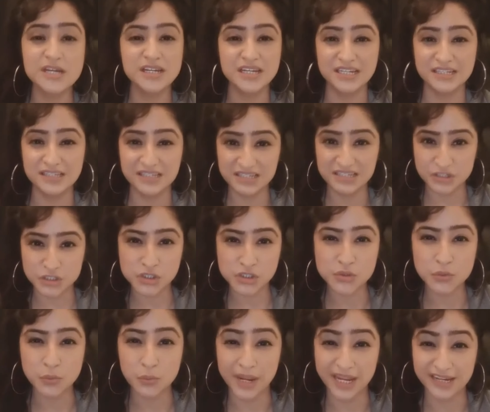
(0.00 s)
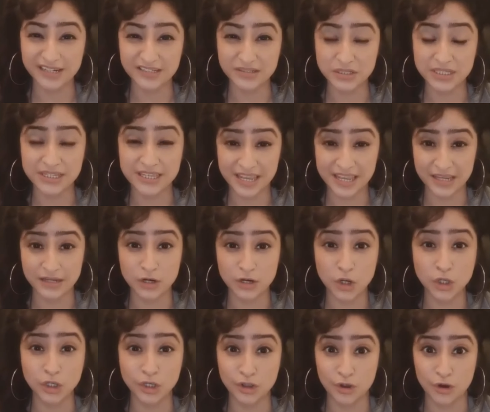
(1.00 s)
it leads to weight gain,
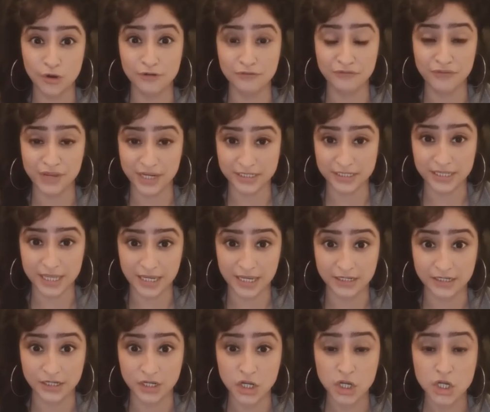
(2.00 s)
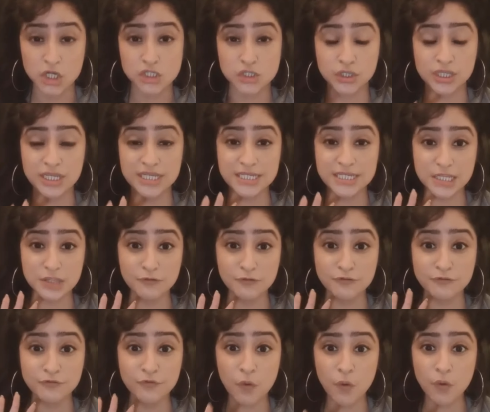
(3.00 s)
a lot of weight gain. So these are the
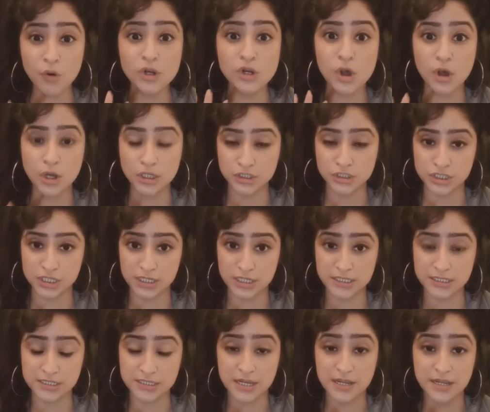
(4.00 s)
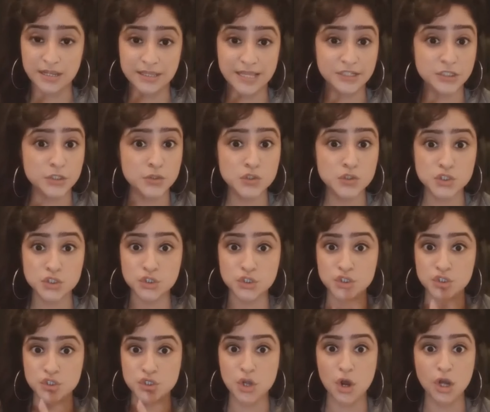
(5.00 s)
four logics that you
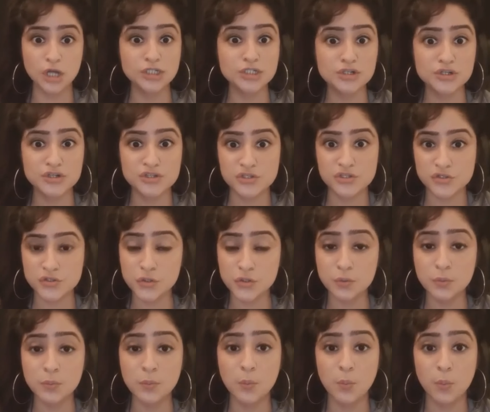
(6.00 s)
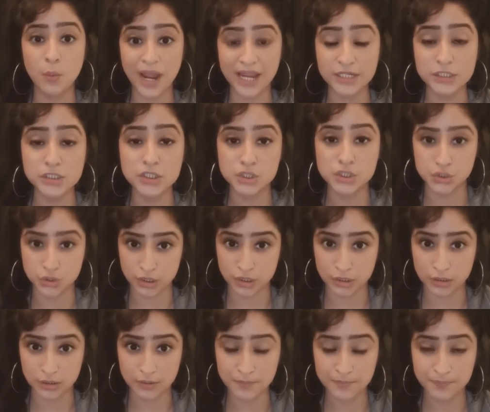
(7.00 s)
should not consume white
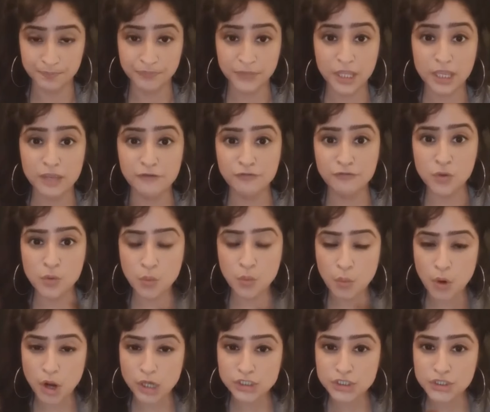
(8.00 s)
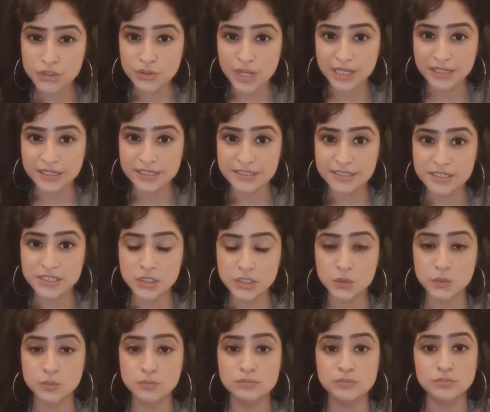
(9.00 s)
sugar. If you want, you can
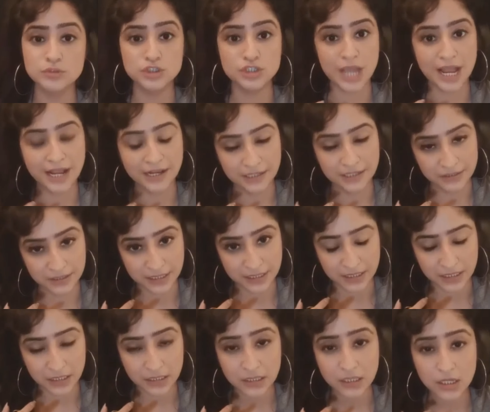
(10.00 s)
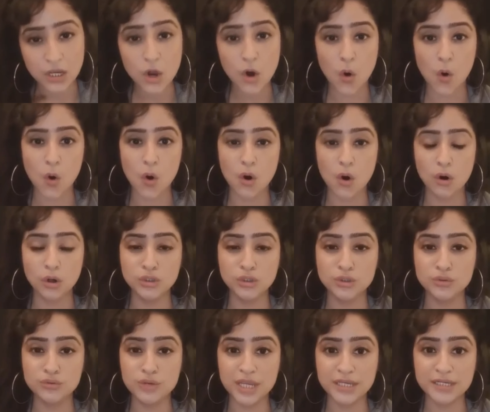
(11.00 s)
consume jaggery, or
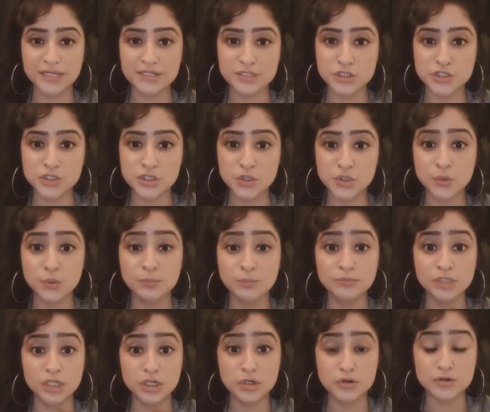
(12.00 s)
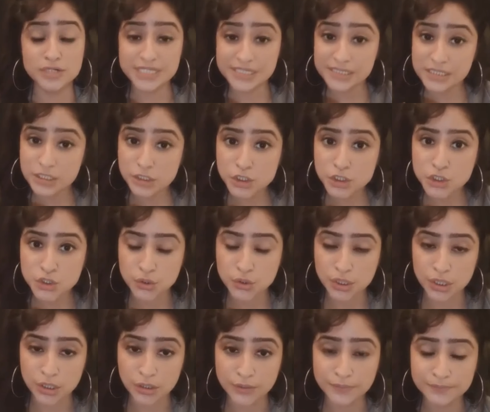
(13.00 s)
you can consume the crystal
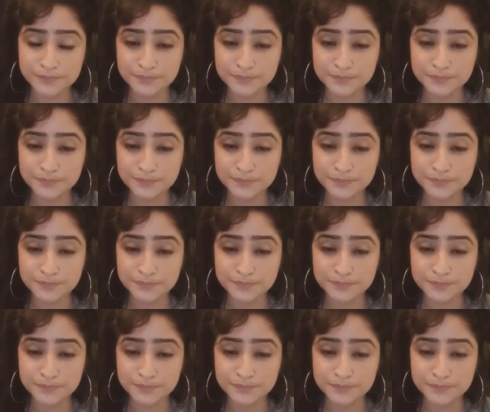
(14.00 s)
sugar,